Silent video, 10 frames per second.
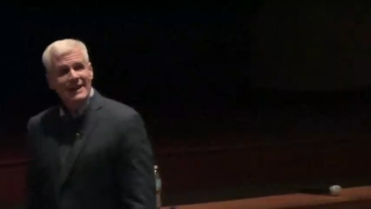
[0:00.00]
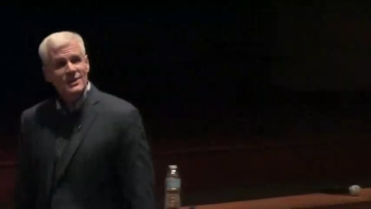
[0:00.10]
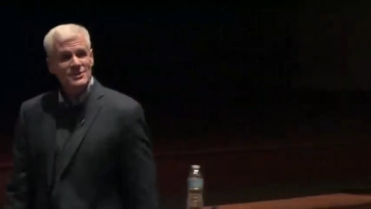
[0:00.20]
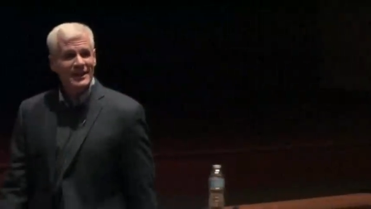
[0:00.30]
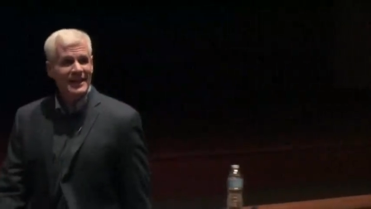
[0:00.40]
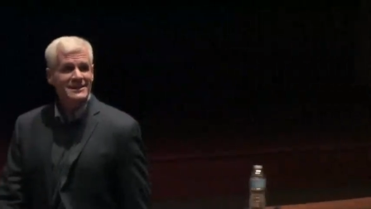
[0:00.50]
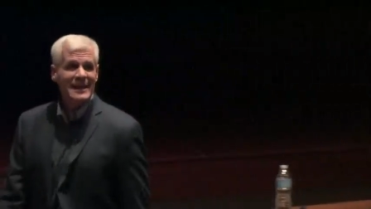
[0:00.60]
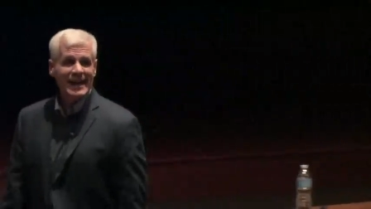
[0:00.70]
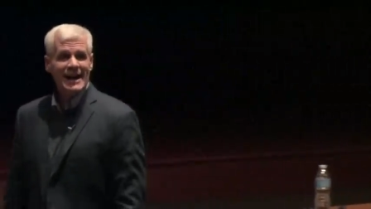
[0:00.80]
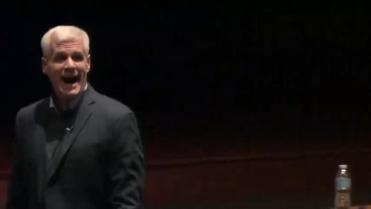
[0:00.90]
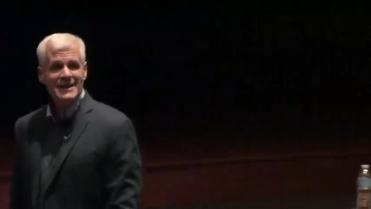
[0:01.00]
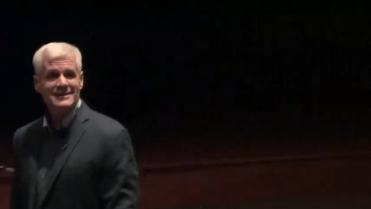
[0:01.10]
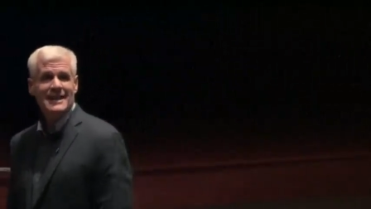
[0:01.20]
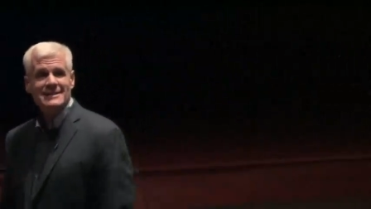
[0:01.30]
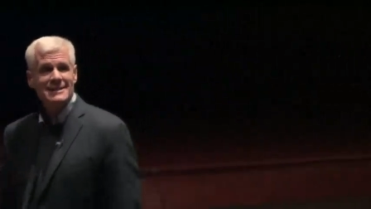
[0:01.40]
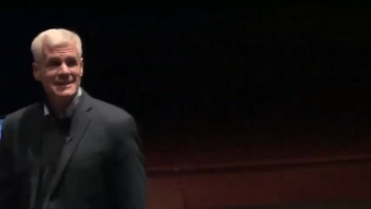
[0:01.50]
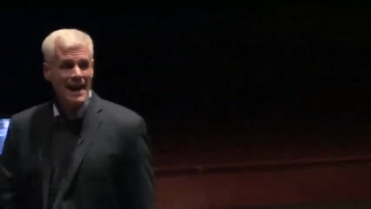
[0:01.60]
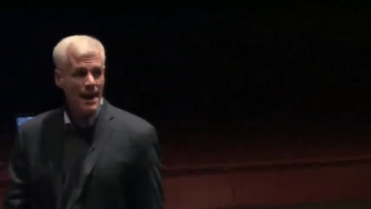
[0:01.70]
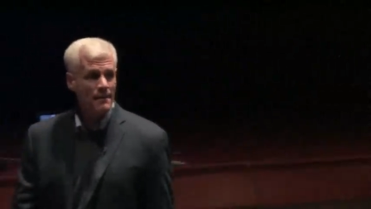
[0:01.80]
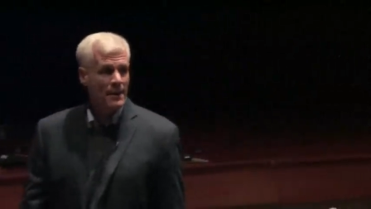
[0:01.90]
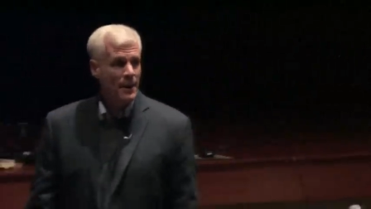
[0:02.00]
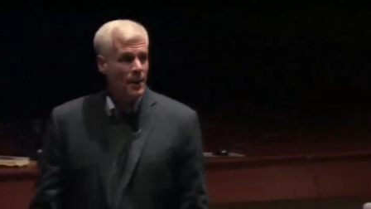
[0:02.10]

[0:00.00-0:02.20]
here's a kid taking a high-stakes exam,